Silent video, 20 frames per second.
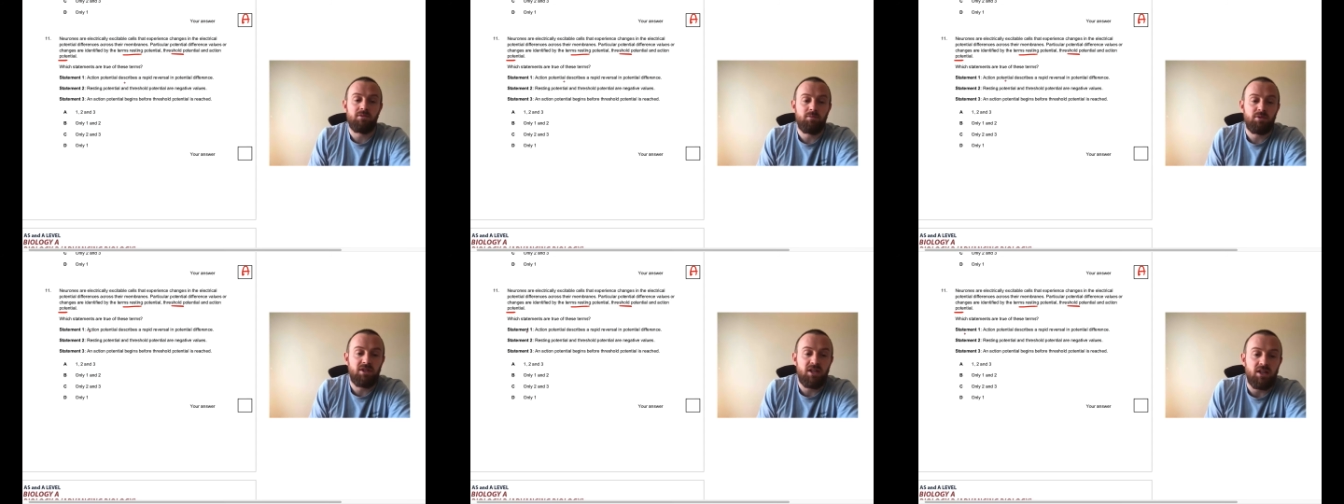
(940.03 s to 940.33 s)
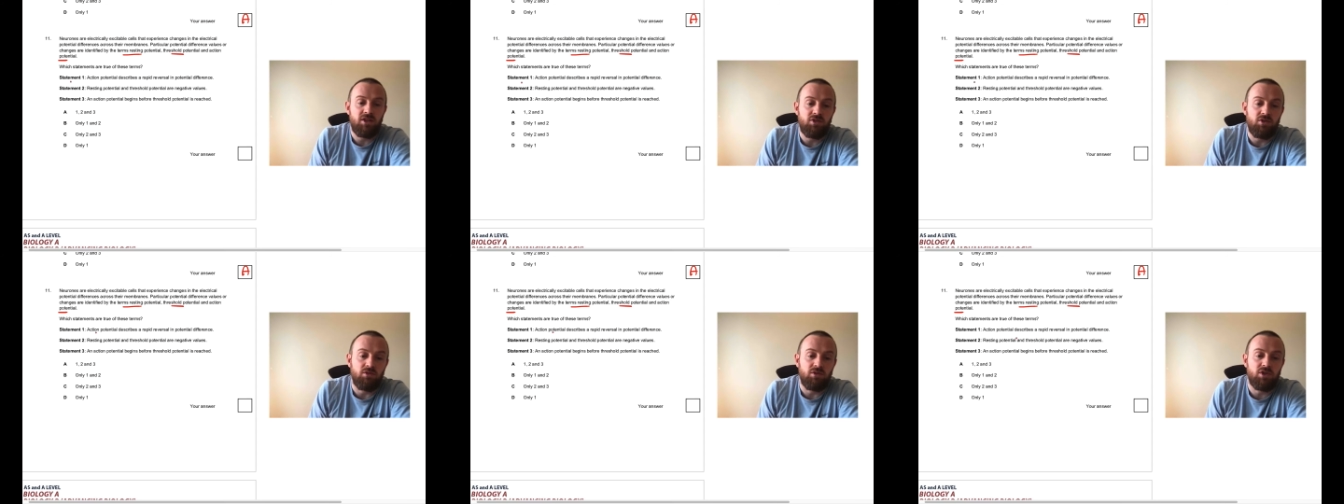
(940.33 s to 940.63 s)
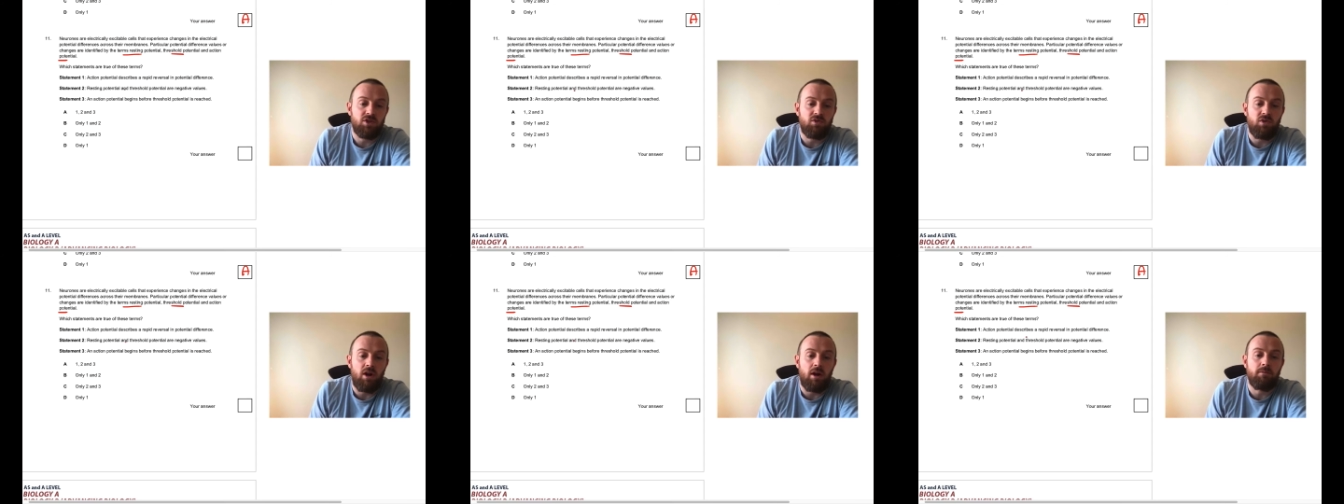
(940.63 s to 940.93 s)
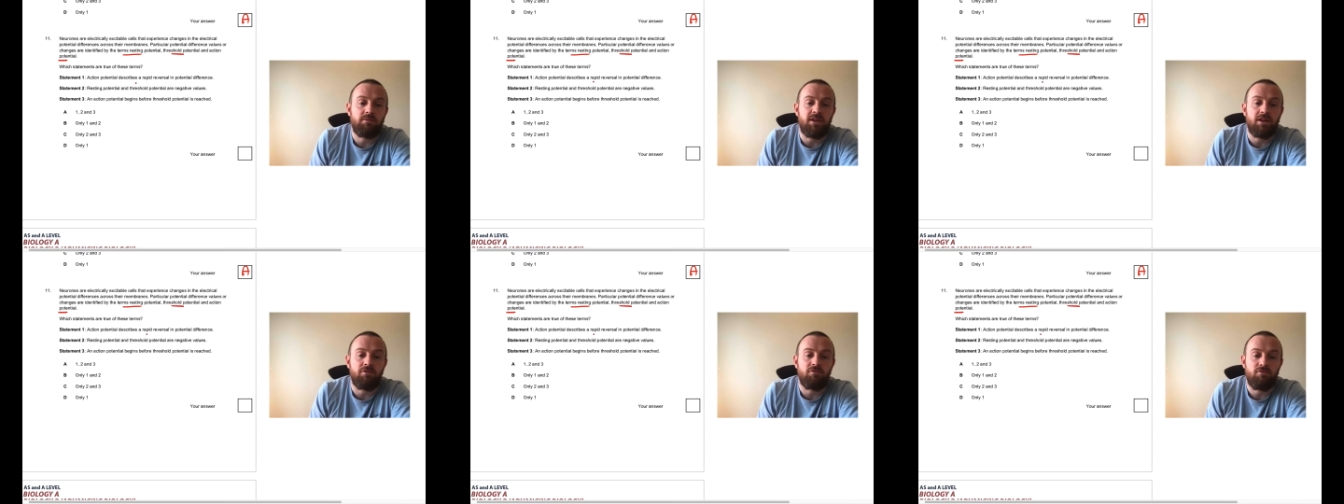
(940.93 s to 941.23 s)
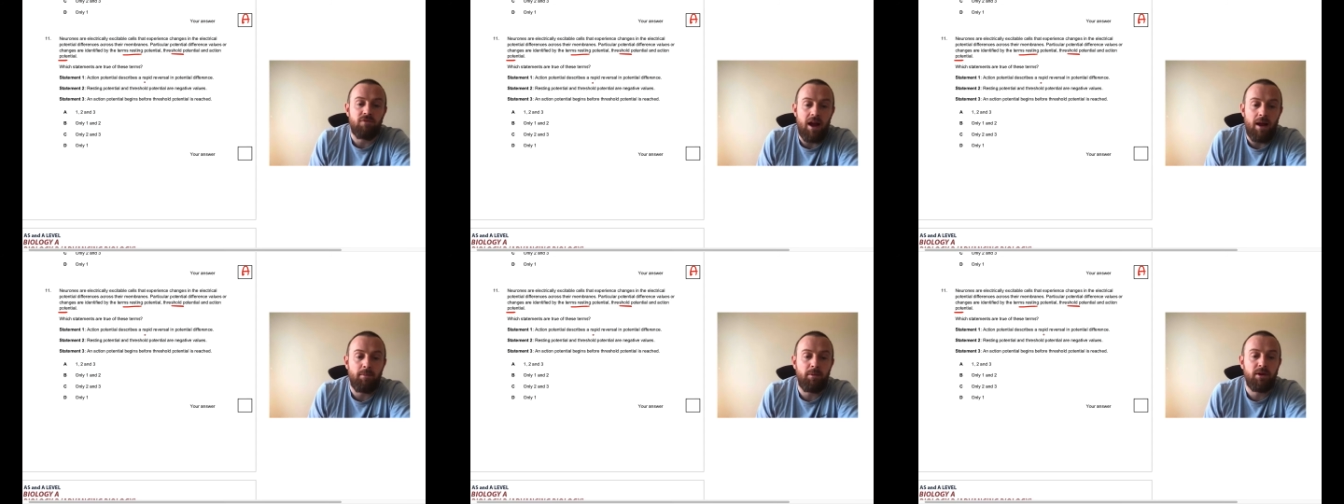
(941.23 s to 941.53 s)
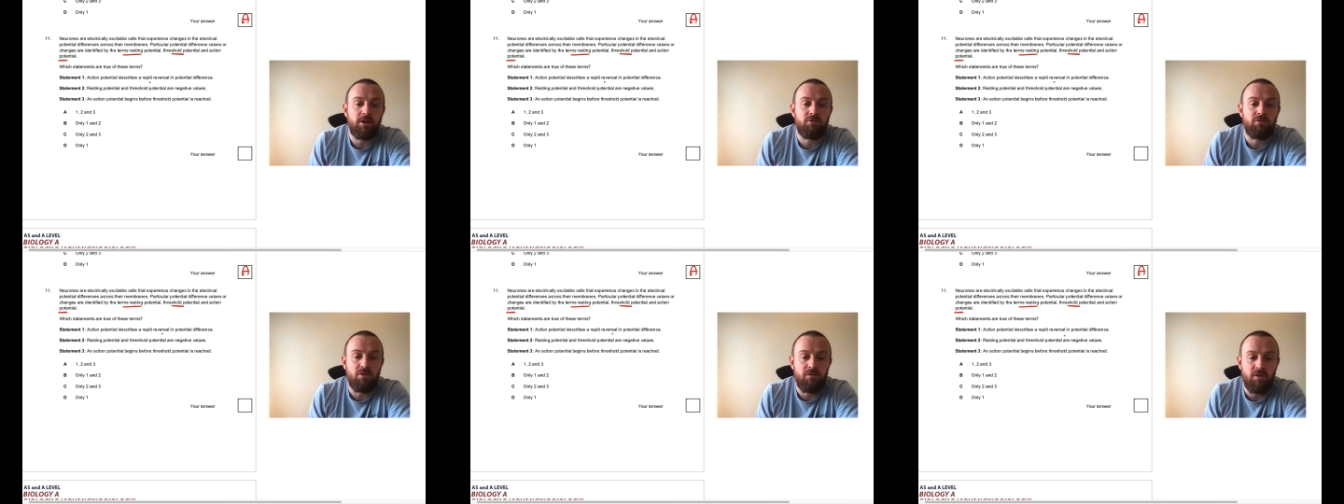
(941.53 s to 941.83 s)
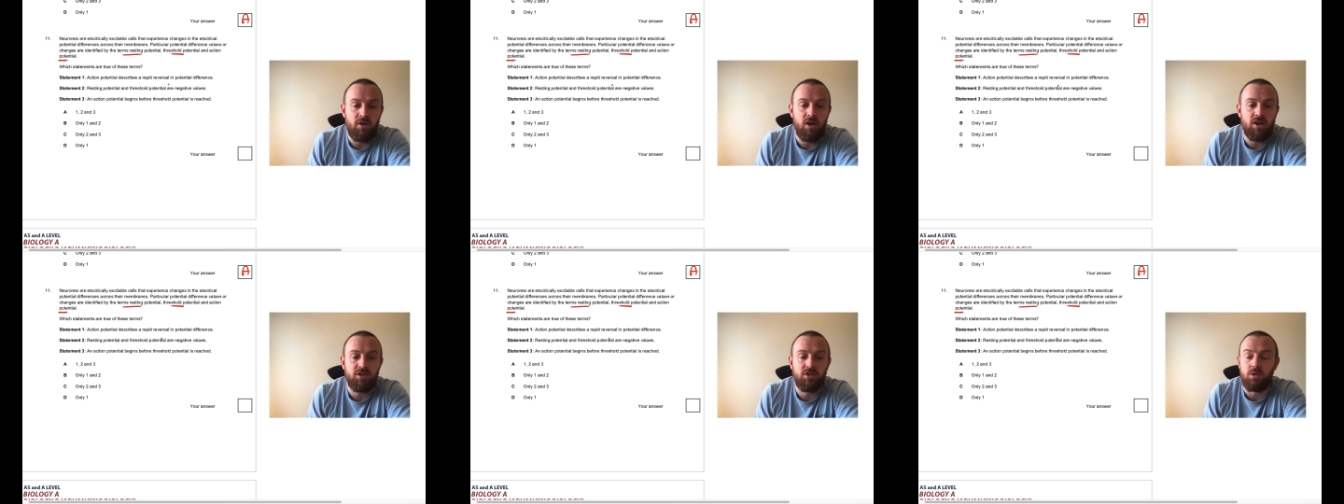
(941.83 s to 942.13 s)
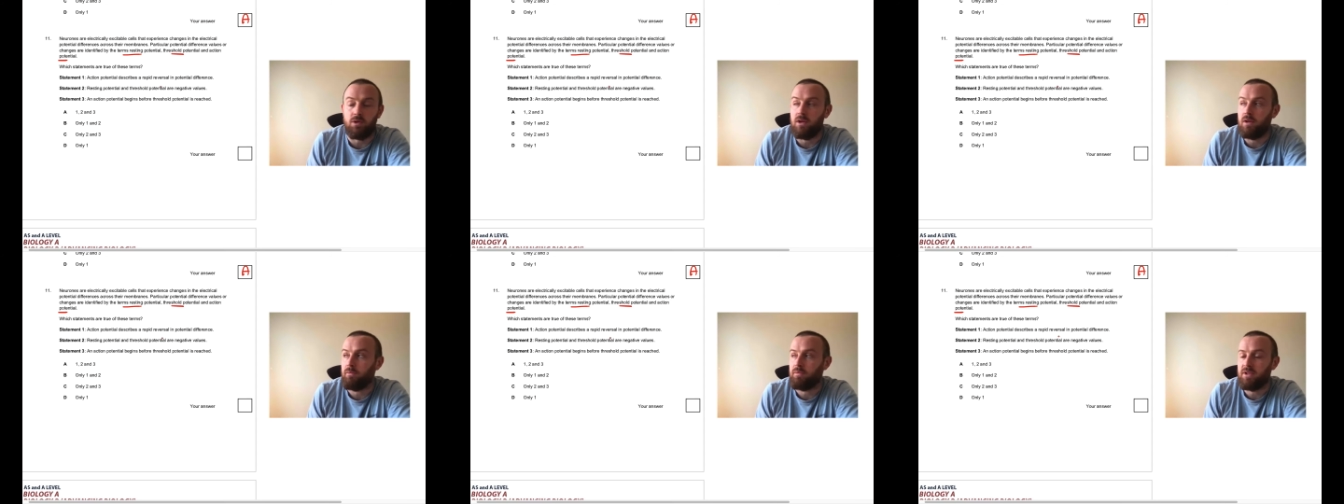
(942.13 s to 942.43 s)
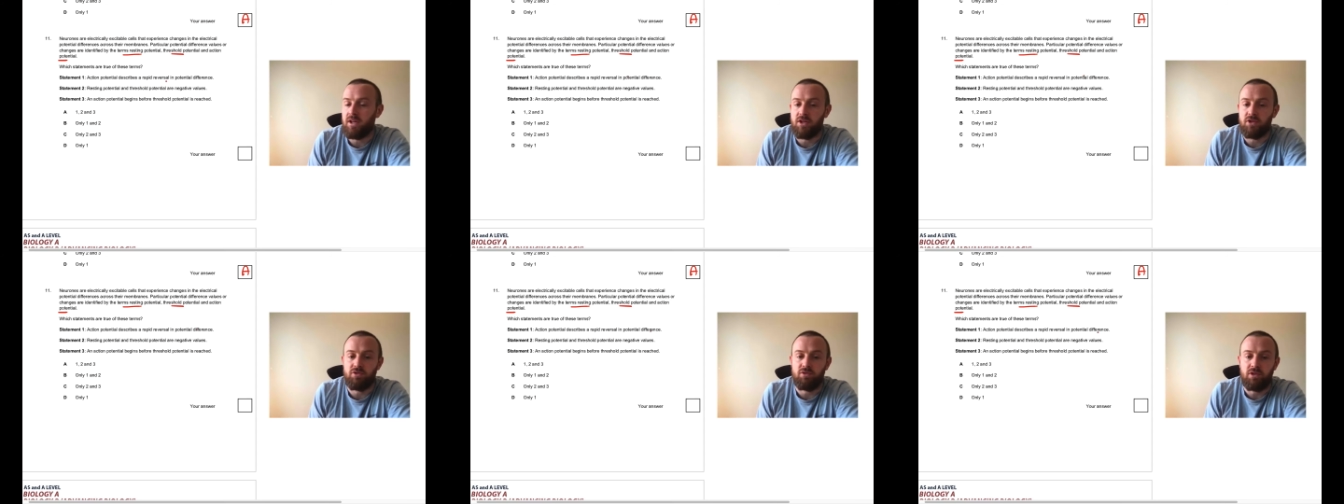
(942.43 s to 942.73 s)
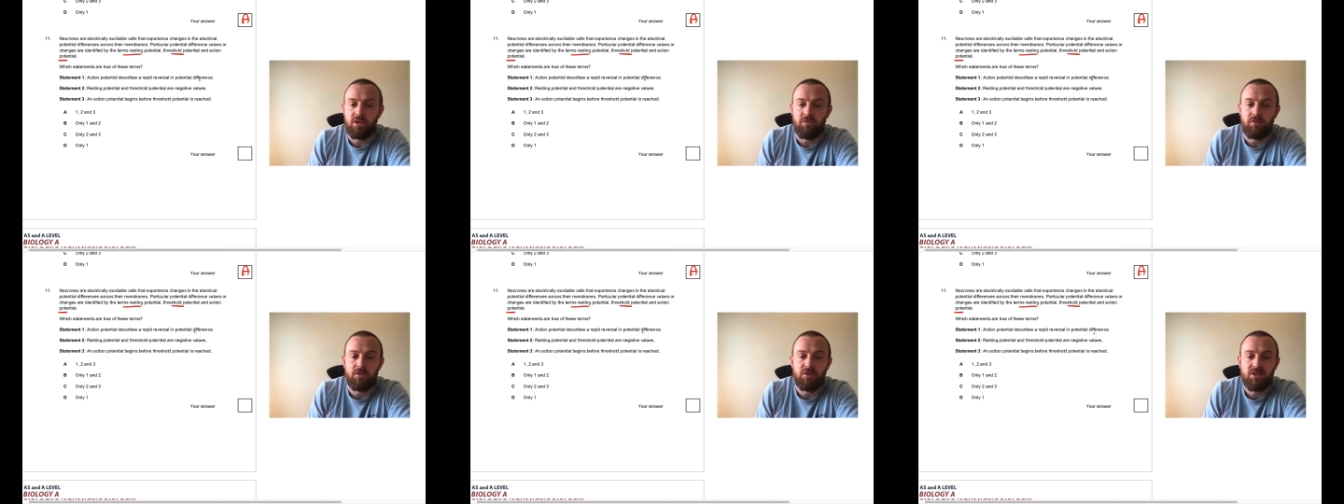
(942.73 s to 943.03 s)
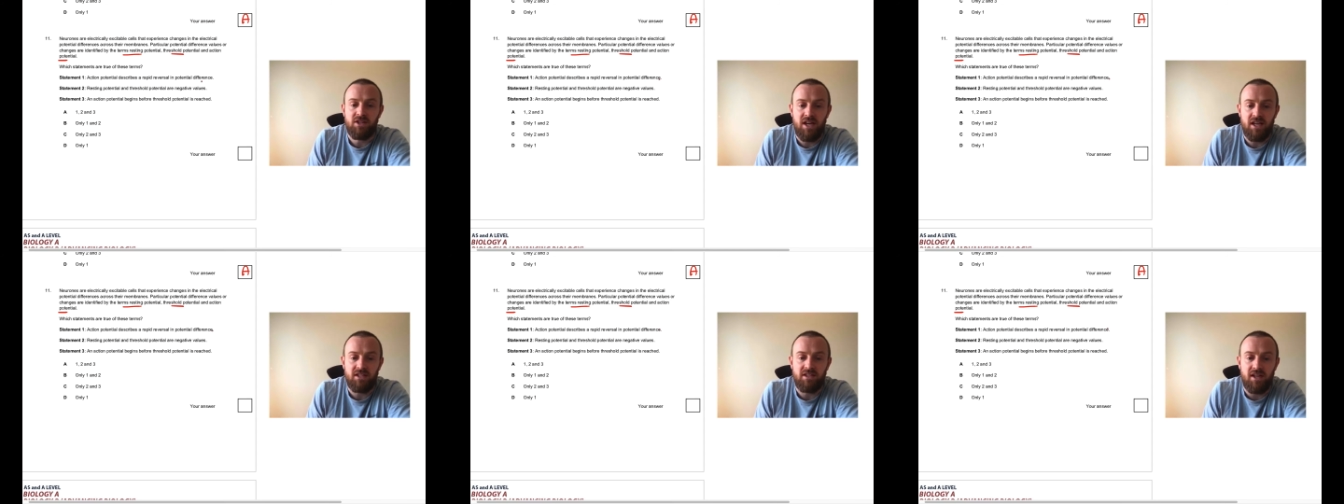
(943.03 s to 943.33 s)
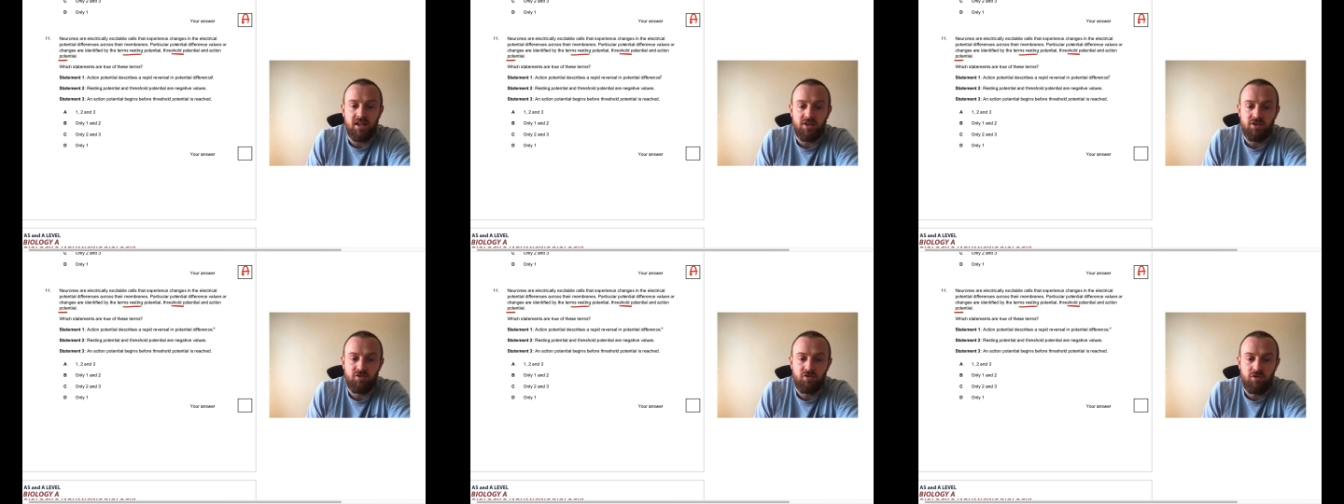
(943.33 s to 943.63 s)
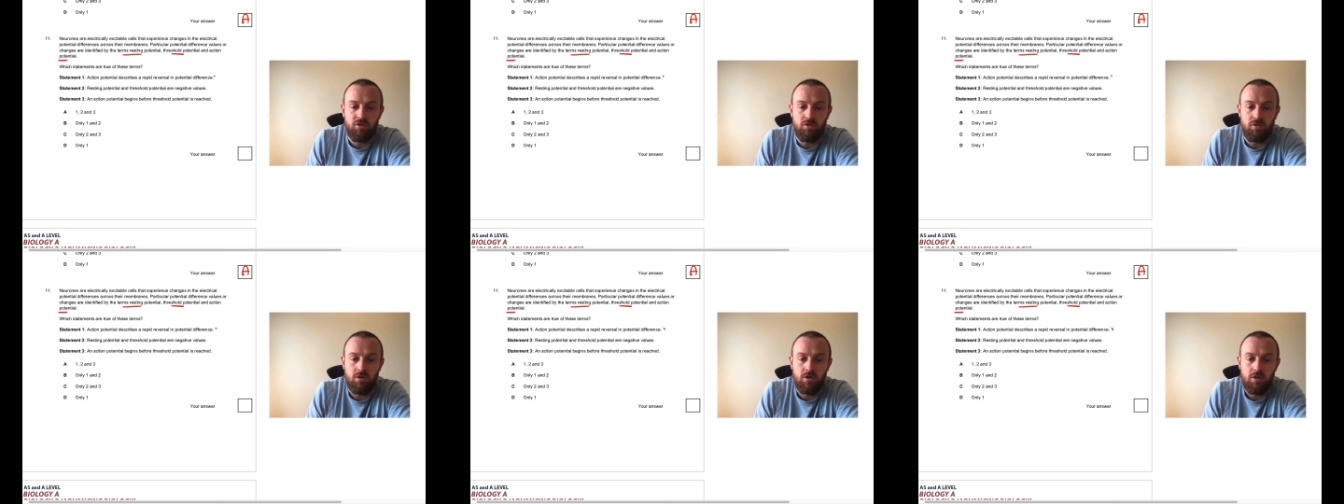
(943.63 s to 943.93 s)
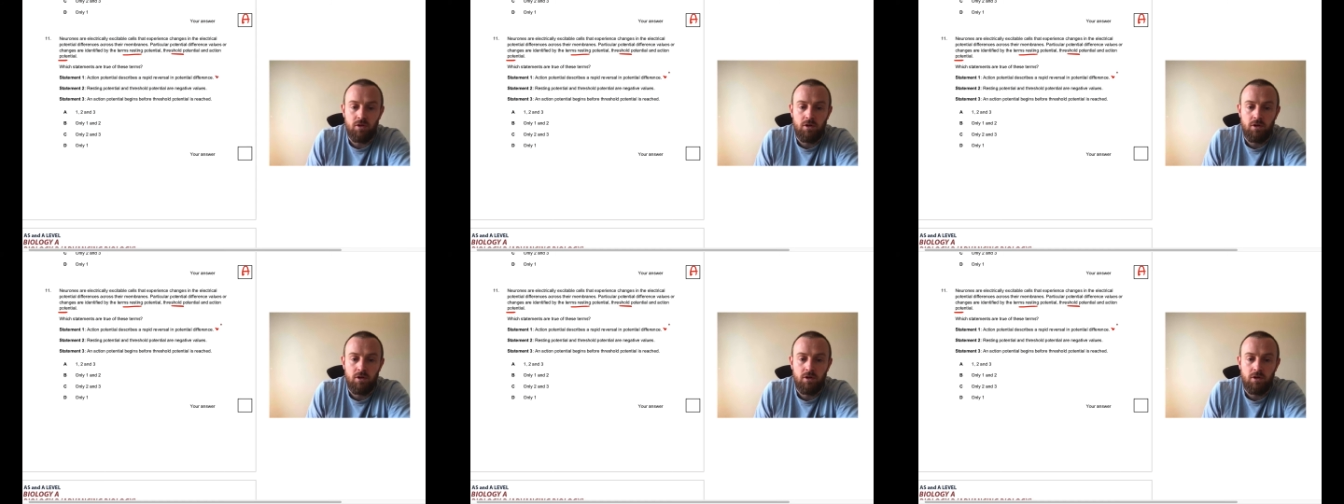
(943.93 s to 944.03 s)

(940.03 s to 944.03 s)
potential describes a rapid reversal in potential difference. Yes, that's true.